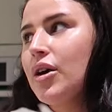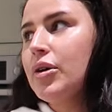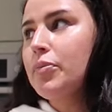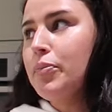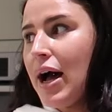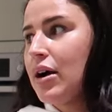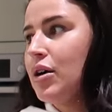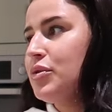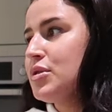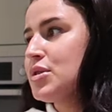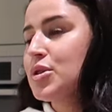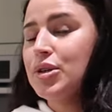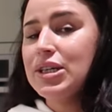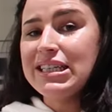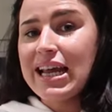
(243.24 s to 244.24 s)
code back on the
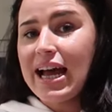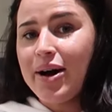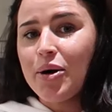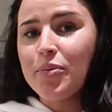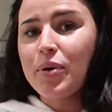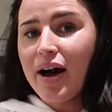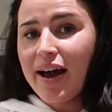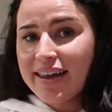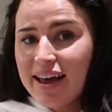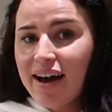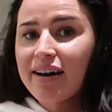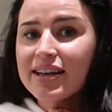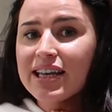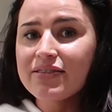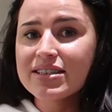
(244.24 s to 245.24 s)
screen now, but I
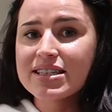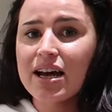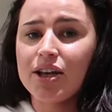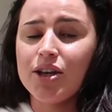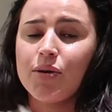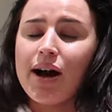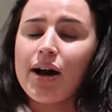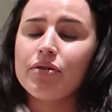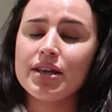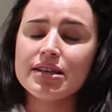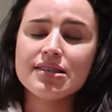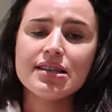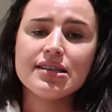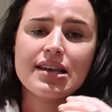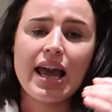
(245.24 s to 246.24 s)
can't even tell you how
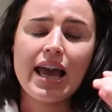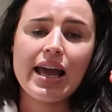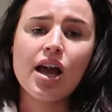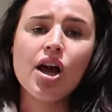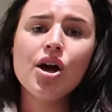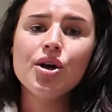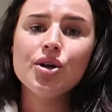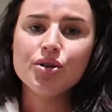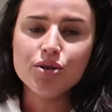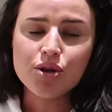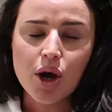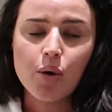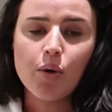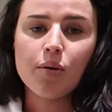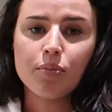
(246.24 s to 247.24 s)
this is a
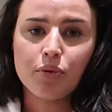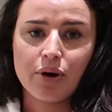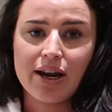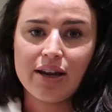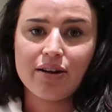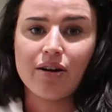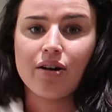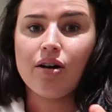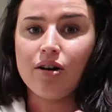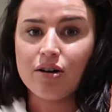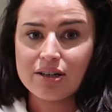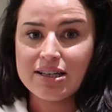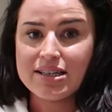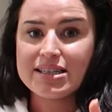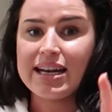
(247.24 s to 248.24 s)
no-brainer.
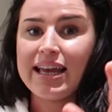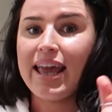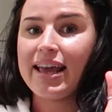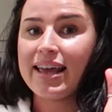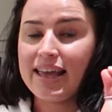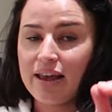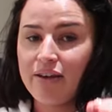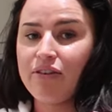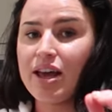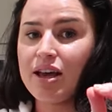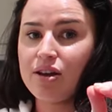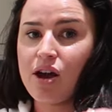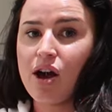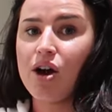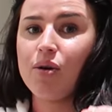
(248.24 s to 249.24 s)
Honestly, give it a
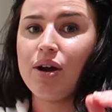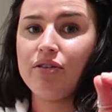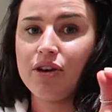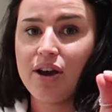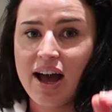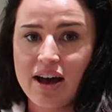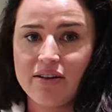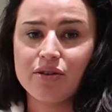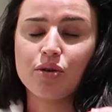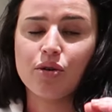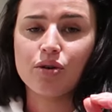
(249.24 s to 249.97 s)
go if you haven't